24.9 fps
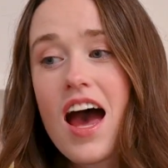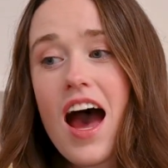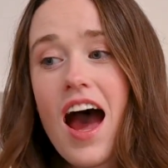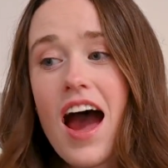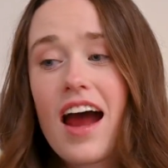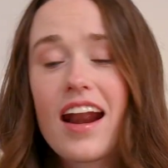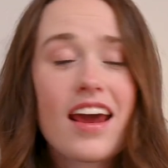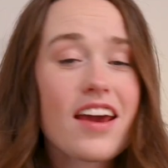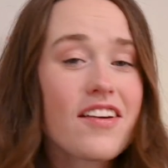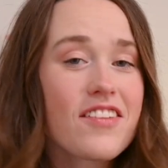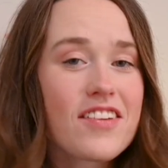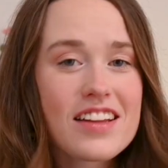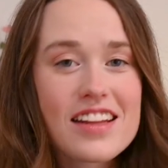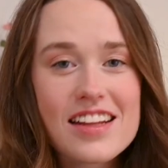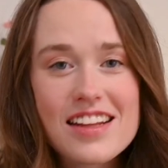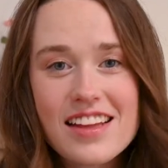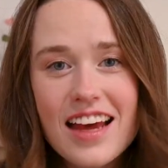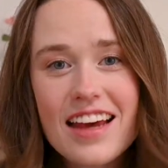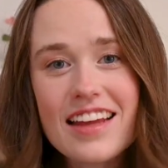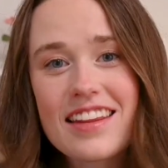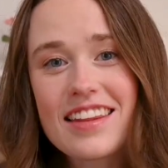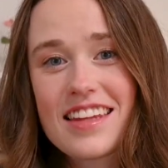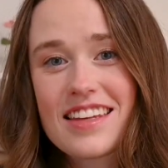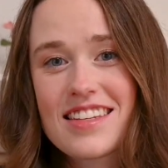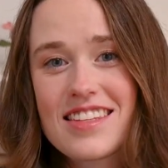And I really
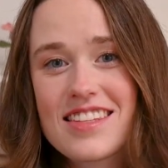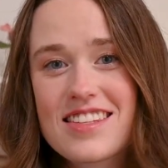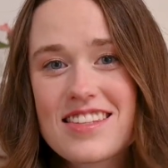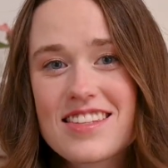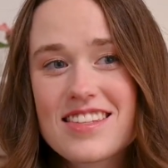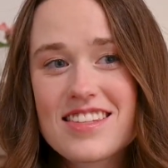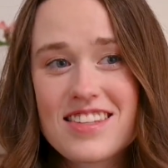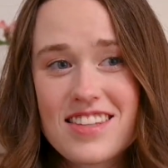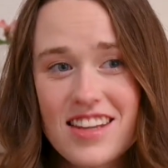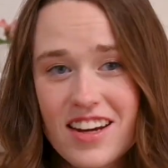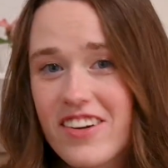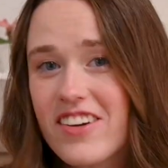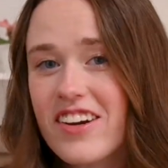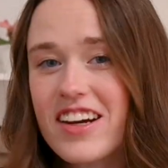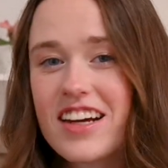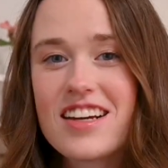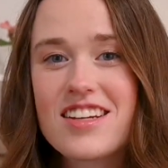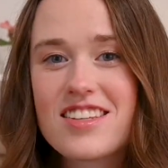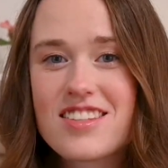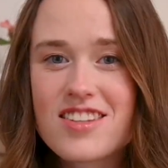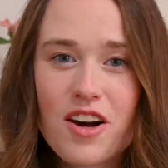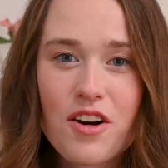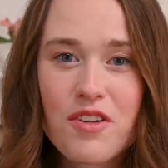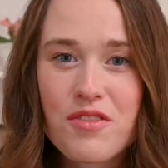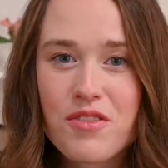like this
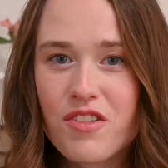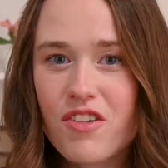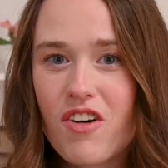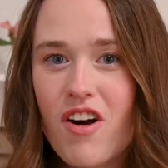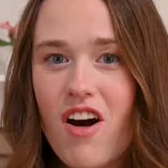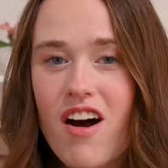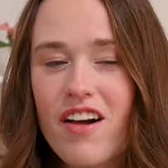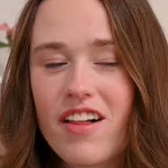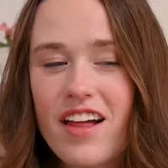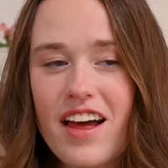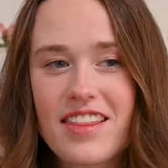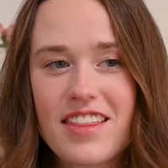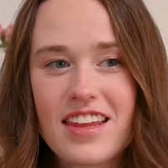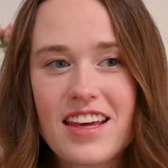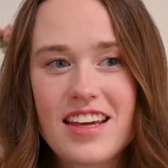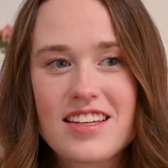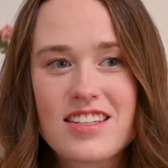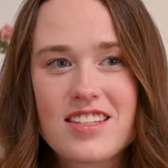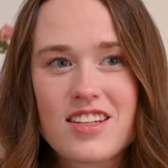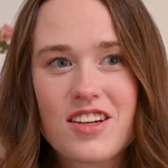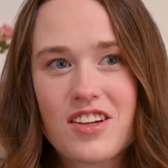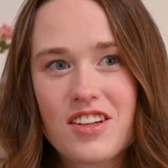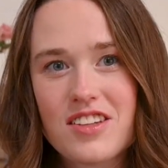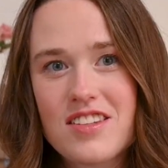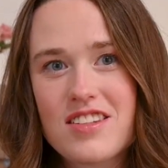series overall. I think
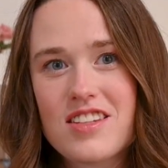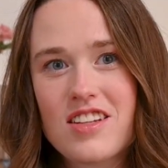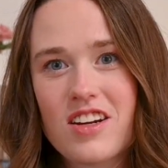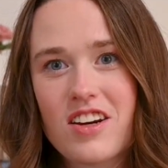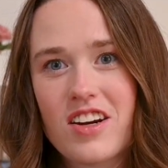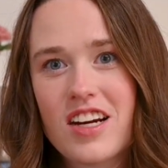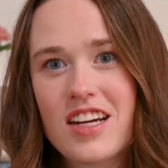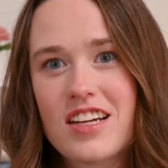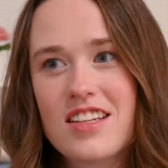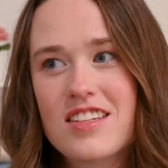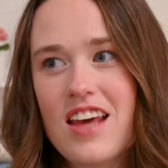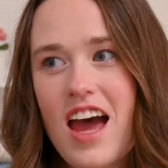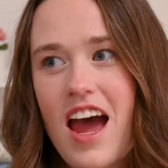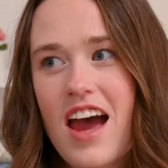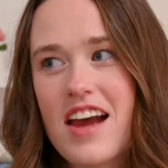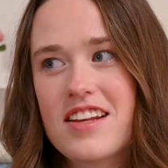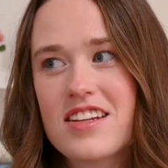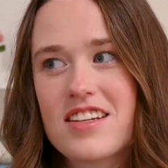it's a good series.